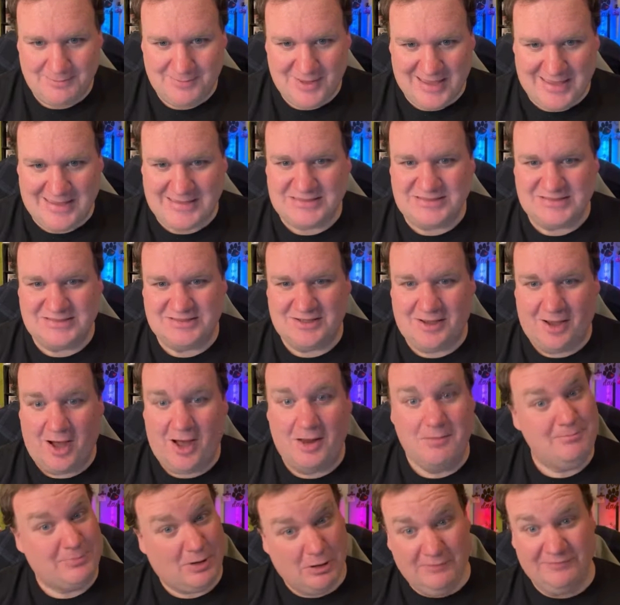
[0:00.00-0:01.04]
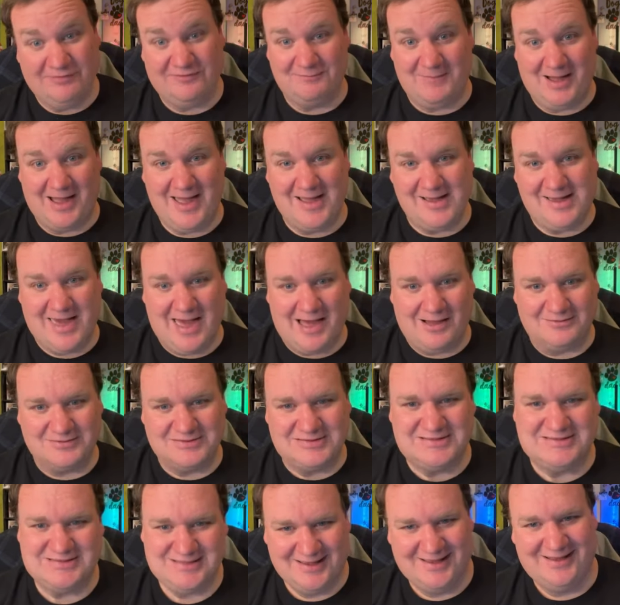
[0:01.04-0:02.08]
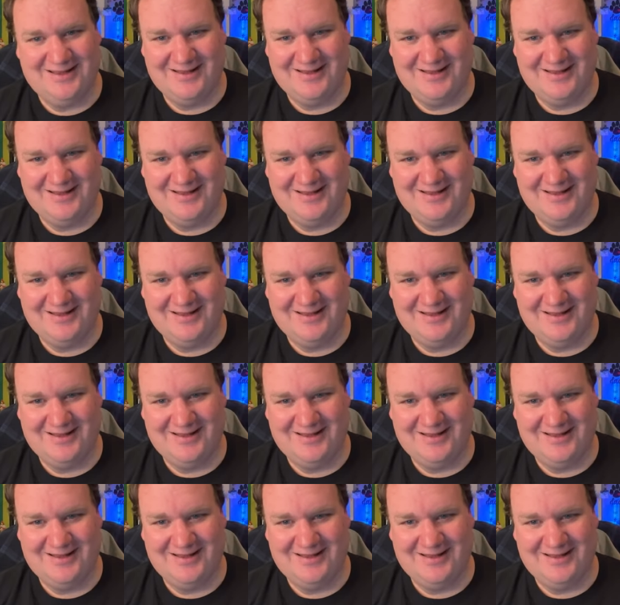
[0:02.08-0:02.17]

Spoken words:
banned on both of my accounts.